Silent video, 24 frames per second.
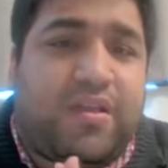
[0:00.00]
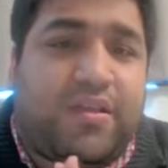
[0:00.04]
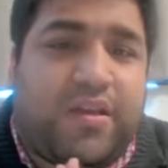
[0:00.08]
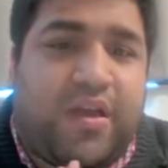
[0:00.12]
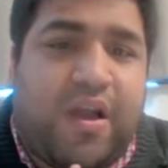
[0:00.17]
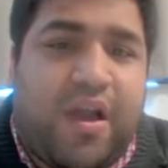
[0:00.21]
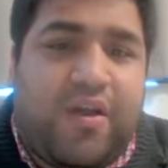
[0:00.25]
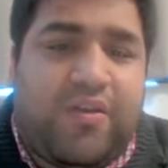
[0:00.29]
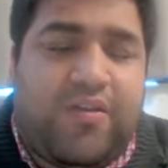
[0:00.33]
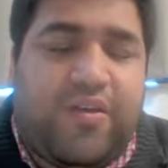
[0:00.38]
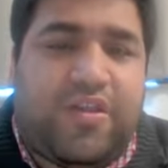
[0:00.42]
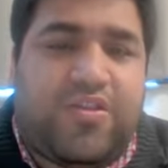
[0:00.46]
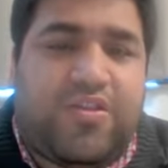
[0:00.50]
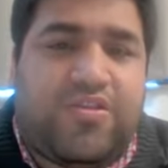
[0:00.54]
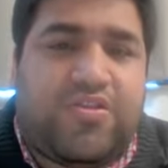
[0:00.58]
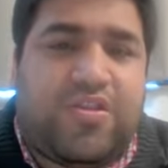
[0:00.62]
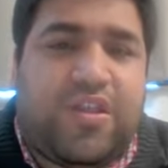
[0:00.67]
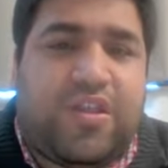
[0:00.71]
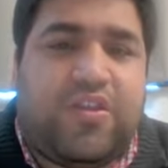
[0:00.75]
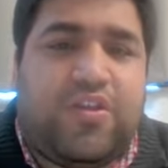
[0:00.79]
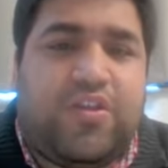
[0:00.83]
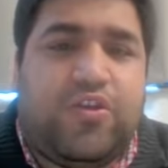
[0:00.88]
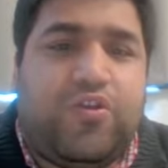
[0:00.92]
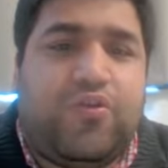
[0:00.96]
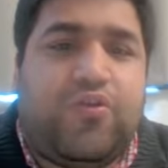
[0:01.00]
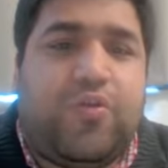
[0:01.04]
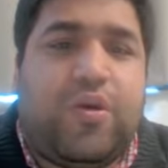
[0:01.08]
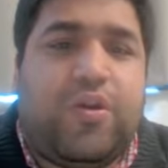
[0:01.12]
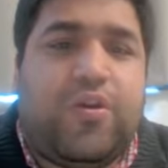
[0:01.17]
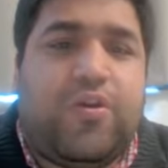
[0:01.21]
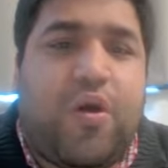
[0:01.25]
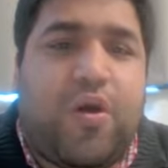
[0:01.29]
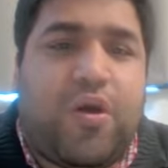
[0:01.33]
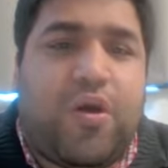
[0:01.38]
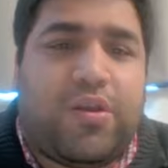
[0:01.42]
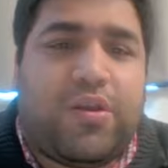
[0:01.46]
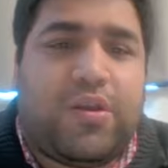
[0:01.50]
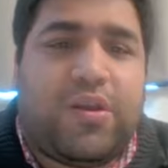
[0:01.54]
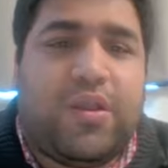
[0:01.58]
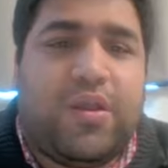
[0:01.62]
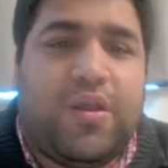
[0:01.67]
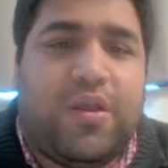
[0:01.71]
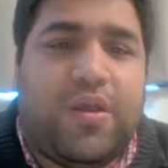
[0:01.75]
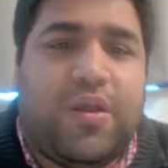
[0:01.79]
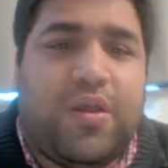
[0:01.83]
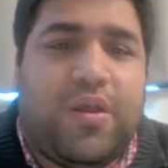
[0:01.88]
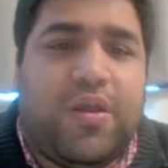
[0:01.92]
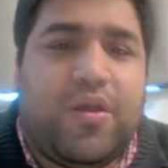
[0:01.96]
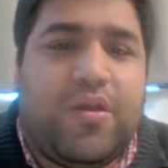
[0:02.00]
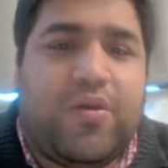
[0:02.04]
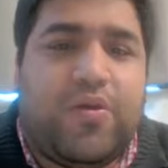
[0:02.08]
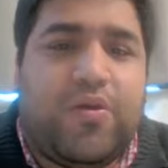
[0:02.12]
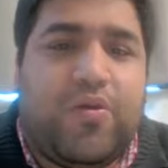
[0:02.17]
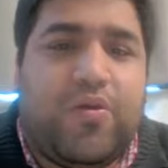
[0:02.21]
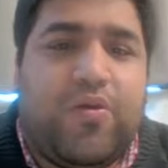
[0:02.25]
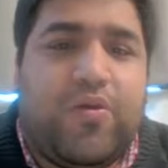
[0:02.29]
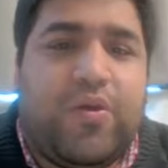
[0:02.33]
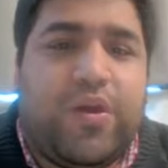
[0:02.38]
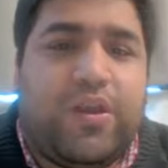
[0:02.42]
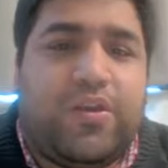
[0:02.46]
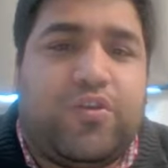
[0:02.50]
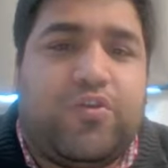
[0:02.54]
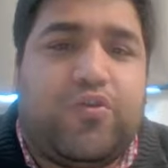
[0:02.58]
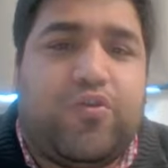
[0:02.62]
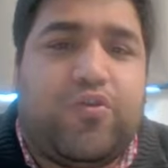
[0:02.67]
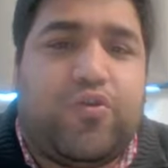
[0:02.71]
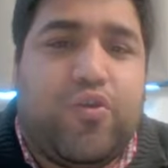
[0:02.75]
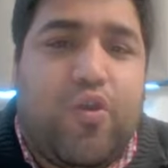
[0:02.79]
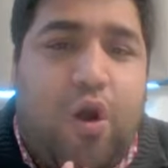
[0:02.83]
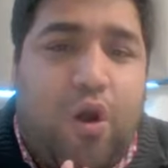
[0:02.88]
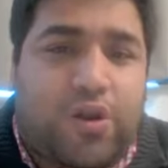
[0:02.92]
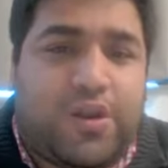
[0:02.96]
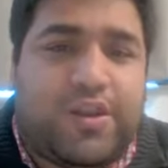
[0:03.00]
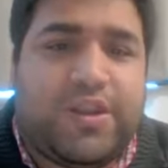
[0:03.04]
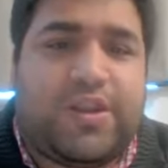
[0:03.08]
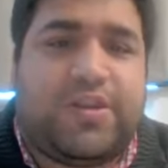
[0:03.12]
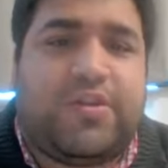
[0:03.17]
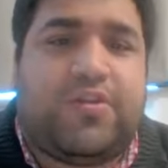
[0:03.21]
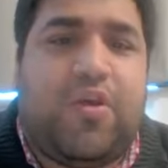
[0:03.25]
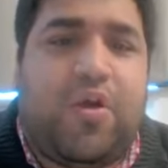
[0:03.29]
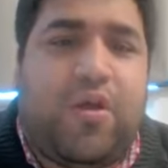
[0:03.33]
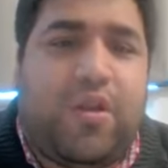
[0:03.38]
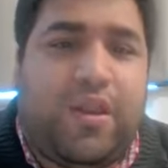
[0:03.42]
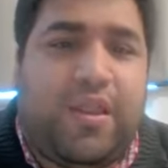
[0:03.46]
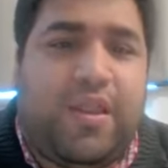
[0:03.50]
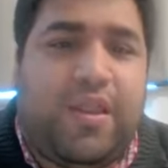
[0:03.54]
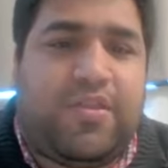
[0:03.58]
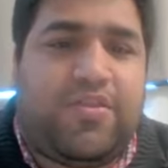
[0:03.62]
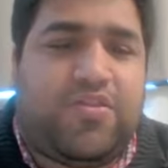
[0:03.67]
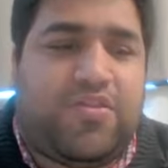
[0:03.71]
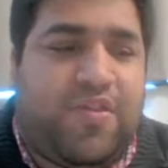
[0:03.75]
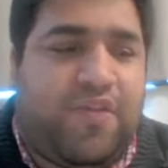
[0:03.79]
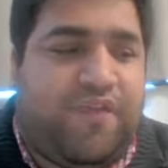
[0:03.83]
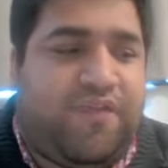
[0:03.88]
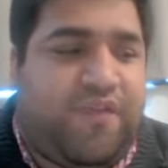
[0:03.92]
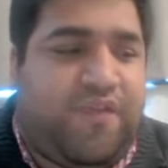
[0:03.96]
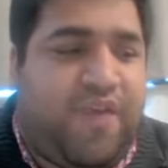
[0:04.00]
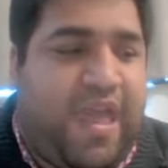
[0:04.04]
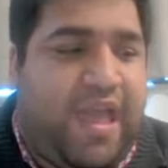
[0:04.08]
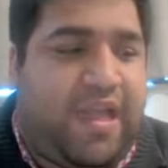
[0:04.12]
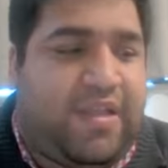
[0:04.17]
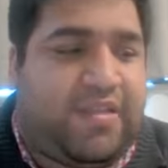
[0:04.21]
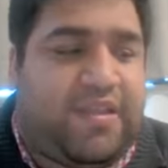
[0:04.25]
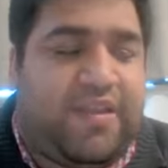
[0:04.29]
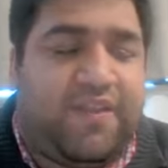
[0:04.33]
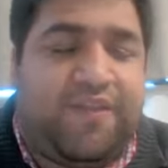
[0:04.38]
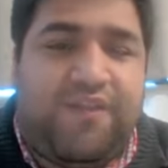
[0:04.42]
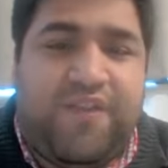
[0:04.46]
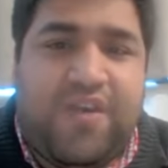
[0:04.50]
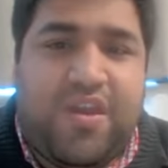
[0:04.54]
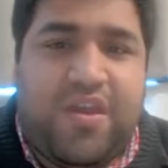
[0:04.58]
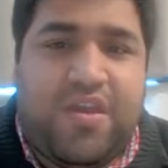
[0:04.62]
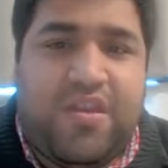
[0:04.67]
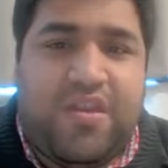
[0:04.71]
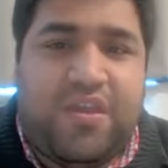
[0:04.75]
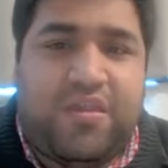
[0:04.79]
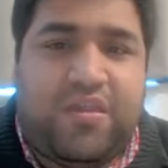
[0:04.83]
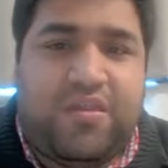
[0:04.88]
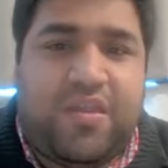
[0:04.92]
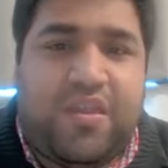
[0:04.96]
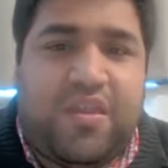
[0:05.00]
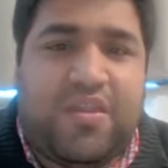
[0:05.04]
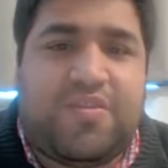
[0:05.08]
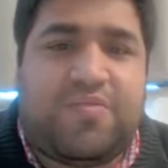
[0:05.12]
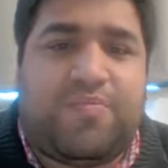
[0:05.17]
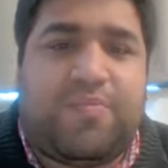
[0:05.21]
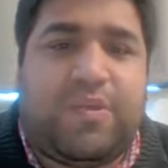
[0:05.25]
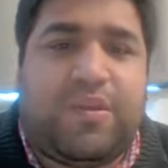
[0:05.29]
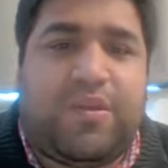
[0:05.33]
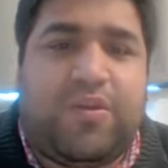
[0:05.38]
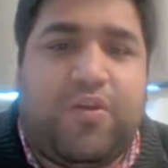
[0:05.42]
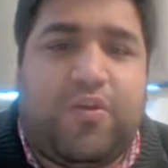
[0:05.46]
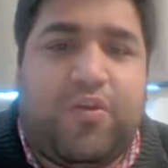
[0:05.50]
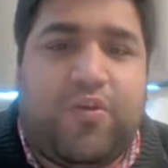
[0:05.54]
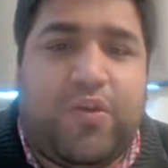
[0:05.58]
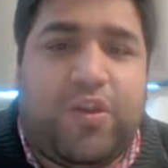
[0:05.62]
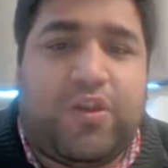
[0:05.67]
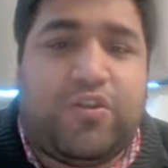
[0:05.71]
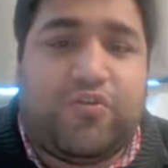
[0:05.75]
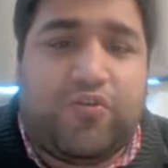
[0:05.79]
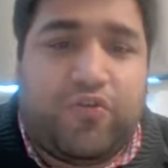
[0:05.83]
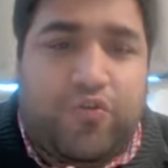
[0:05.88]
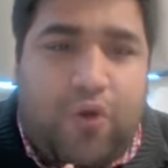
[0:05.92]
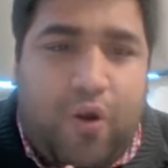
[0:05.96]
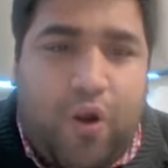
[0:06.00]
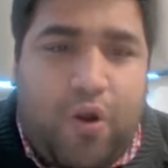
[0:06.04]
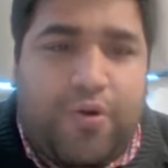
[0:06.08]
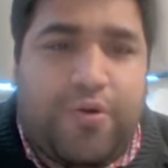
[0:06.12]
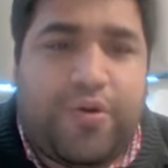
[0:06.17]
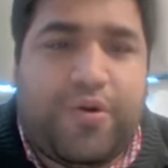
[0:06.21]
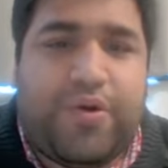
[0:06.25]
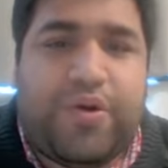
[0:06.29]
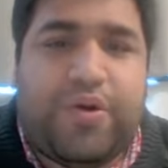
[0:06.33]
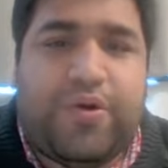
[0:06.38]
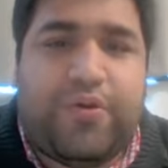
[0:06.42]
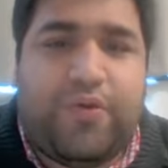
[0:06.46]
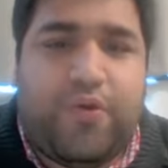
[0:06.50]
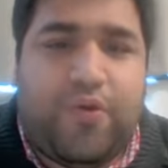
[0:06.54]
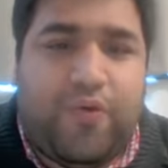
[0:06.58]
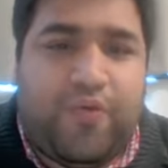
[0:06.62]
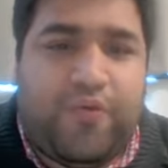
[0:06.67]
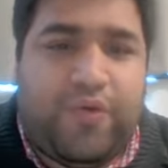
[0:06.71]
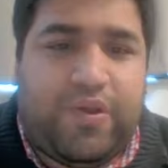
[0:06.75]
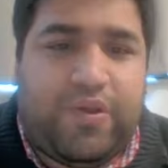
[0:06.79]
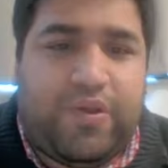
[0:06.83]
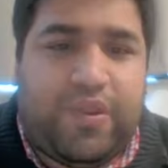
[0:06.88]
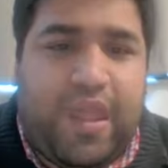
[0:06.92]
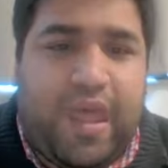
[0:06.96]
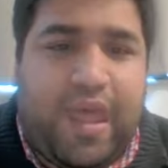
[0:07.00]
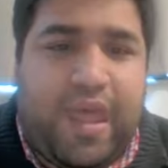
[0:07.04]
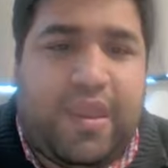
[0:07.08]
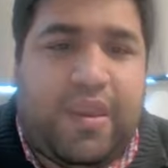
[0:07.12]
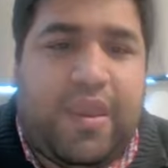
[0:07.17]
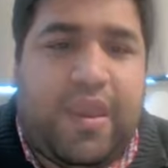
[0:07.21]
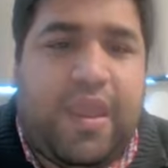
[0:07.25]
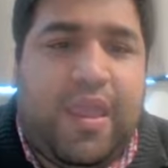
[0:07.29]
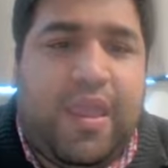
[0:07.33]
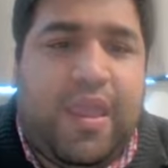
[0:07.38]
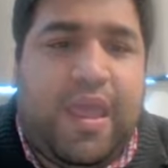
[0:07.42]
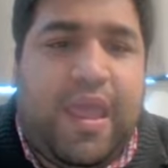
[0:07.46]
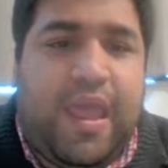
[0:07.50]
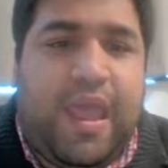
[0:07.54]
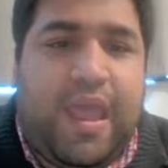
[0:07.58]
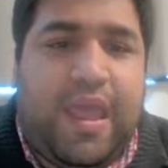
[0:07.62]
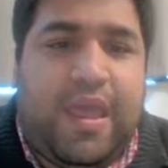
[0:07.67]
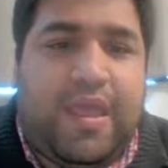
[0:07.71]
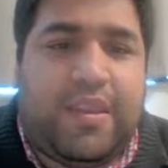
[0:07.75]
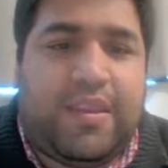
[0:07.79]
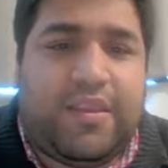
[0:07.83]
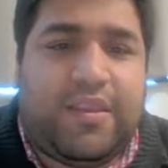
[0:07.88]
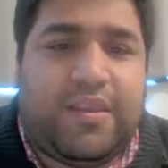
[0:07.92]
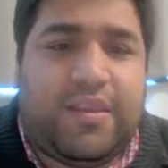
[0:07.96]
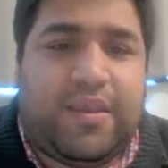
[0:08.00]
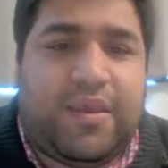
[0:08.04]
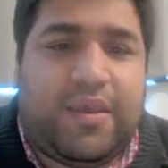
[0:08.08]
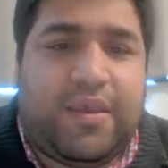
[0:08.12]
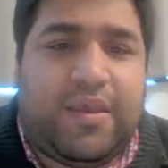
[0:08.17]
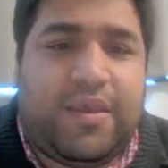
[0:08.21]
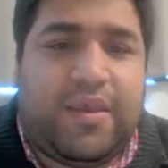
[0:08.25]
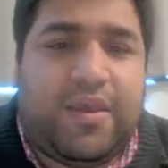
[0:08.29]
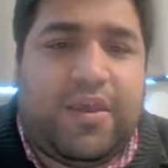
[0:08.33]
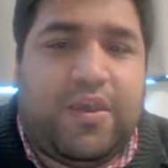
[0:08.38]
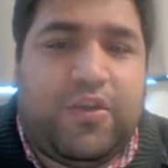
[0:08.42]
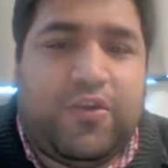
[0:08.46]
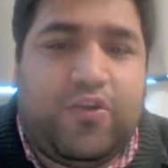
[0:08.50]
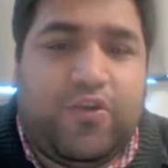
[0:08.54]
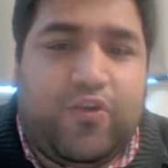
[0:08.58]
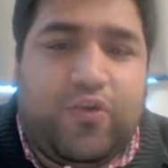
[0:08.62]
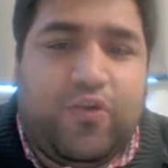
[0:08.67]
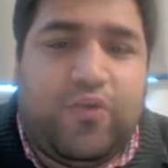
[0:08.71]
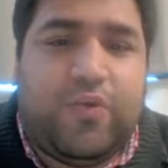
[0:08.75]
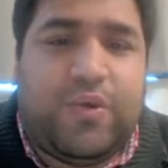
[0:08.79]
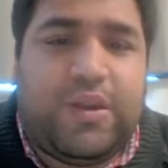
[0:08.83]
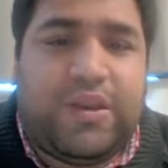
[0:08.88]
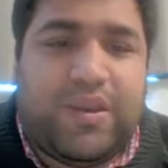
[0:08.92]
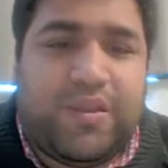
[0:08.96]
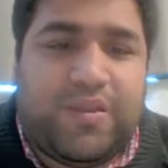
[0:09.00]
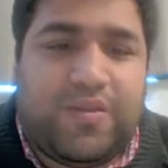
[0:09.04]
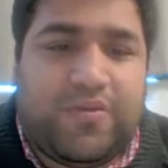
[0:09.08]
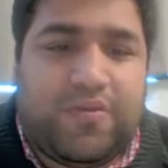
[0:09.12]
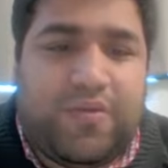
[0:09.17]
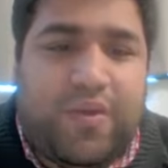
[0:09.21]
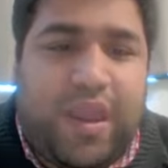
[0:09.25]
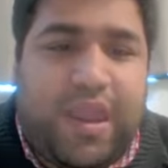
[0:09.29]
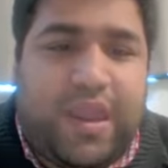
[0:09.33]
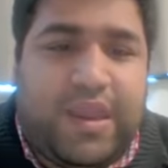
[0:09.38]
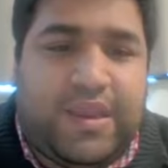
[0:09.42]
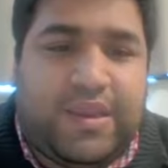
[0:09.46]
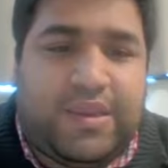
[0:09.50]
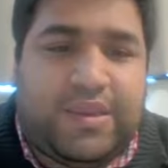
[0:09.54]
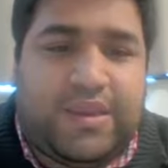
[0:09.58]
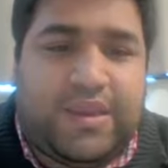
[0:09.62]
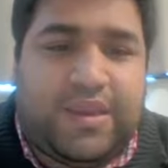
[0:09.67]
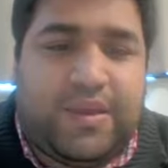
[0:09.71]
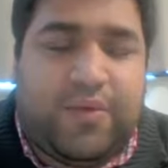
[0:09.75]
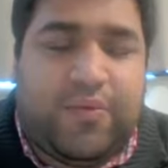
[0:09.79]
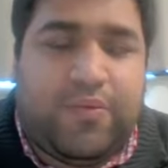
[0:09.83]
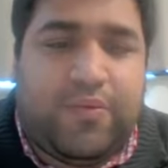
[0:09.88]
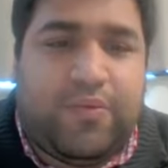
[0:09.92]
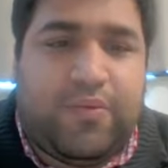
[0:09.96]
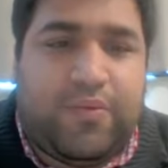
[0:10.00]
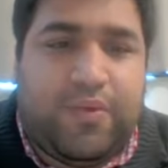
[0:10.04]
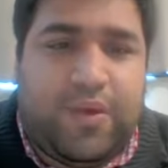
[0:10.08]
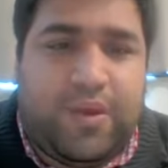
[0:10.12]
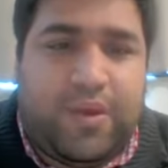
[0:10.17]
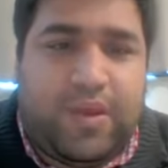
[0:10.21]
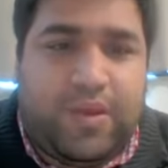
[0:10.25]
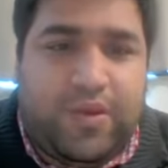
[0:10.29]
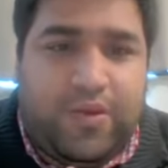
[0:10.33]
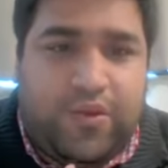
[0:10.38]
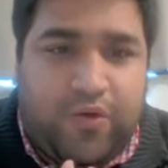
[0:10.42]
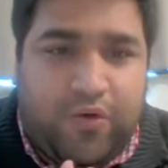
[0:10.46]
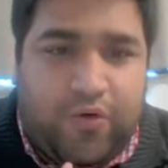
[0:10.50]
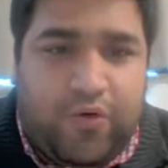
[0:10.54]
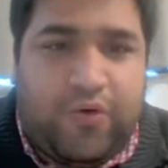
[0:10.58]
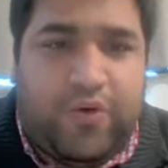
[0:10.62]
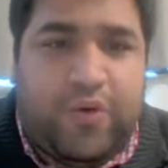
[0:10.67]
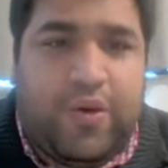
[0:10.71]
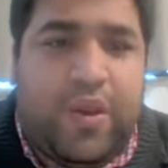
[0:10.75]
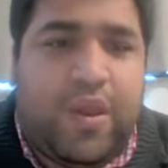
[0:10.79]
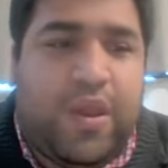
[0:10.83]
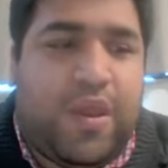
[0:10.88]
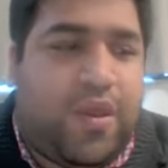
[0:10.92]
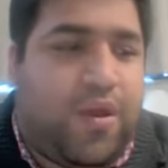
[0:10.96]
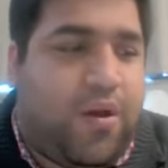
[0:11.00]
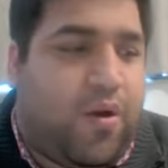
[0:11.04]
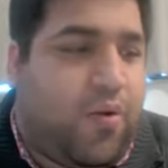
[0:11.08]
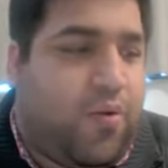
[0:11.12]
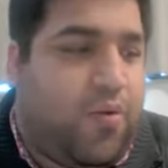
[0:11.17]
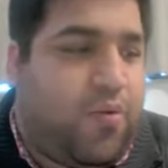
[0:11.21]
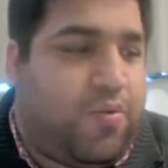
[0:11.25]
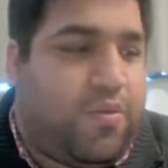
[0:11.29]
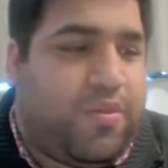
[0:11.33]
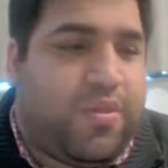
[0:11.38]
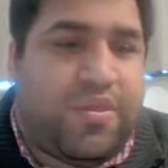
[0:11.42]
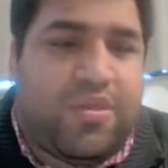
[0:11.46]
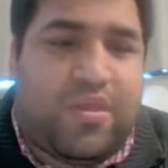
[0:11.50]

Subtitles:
courage that you are not going to not acknowledge the fact that fear exists, but you're going to conquer over that and do what is right in your own